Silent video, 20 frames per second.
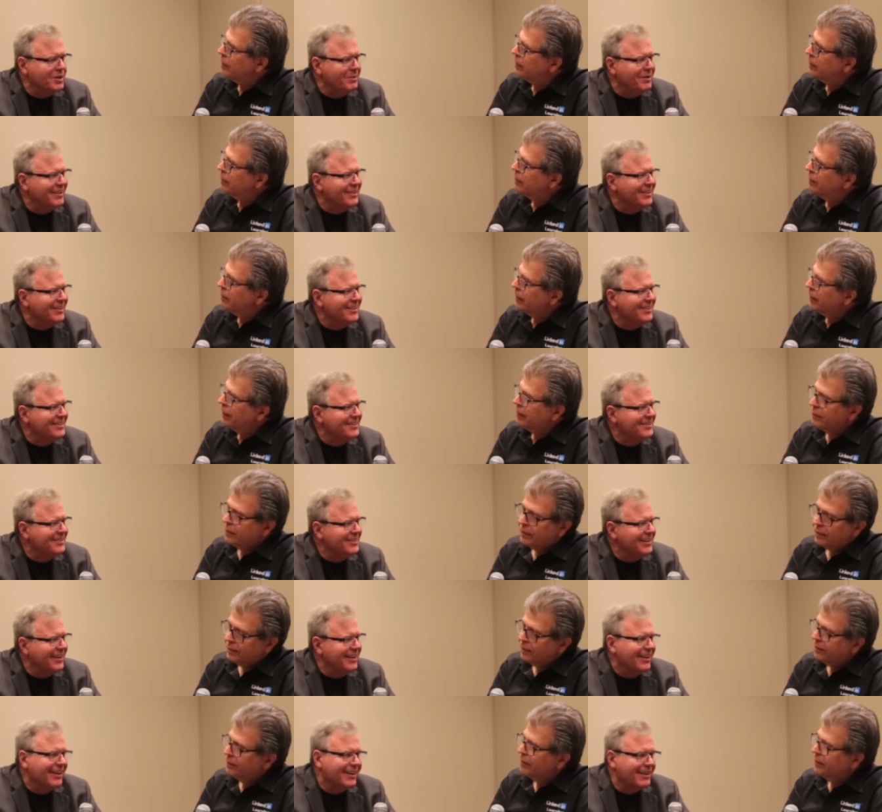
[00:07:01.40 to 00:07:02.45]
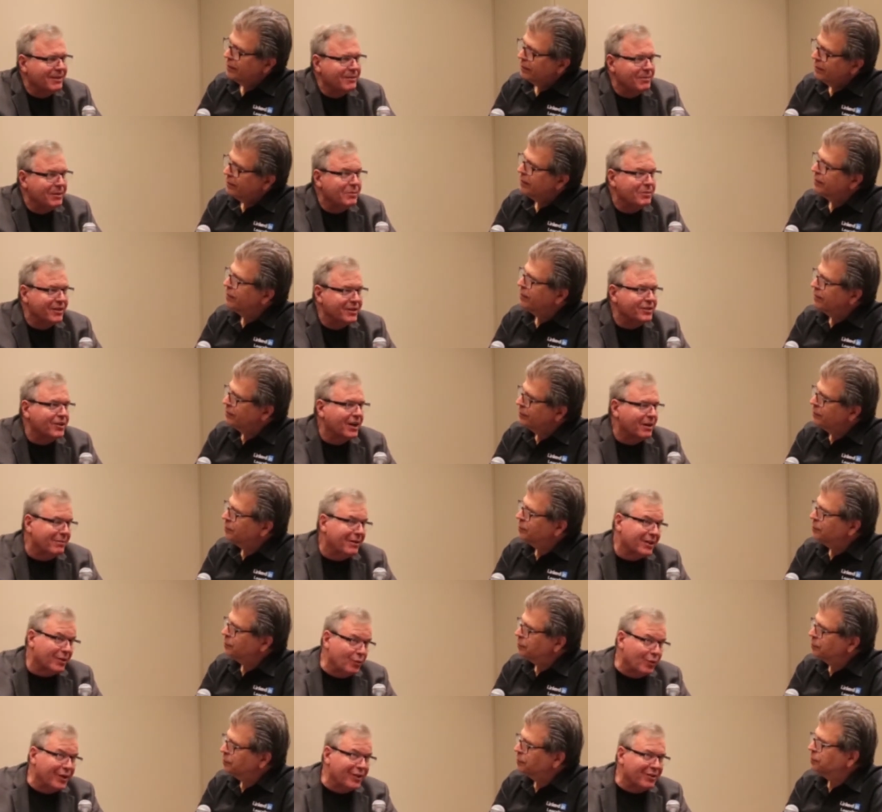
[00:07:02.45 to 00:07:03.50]
Speaker 1: them, I think. Yes. Kind of like the people that talk
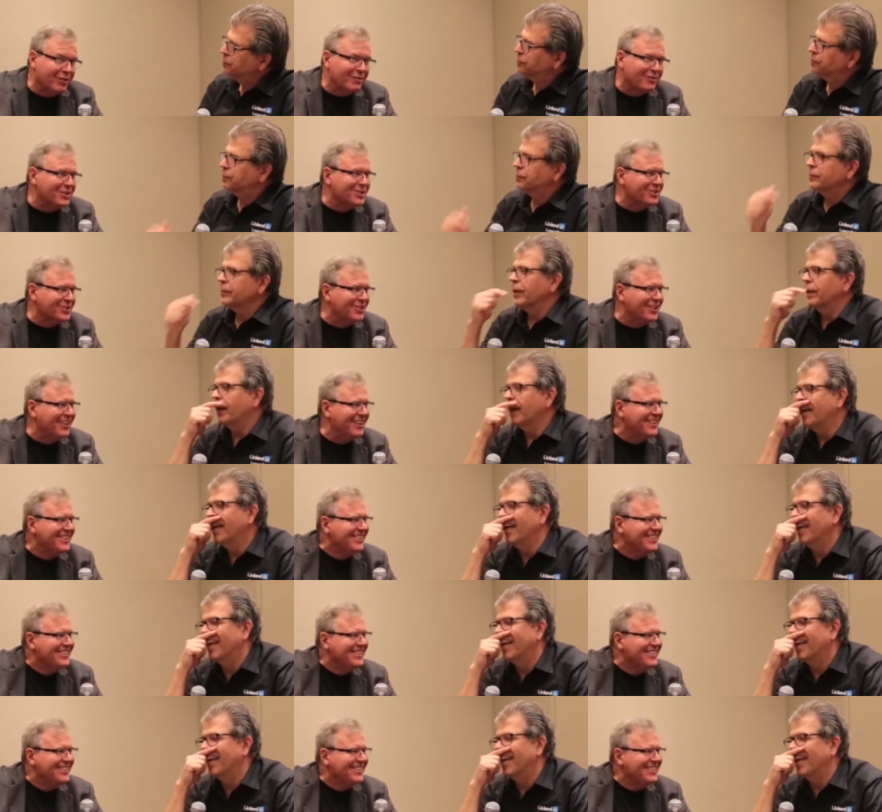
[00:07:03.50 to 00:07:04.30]
about the weather for too long.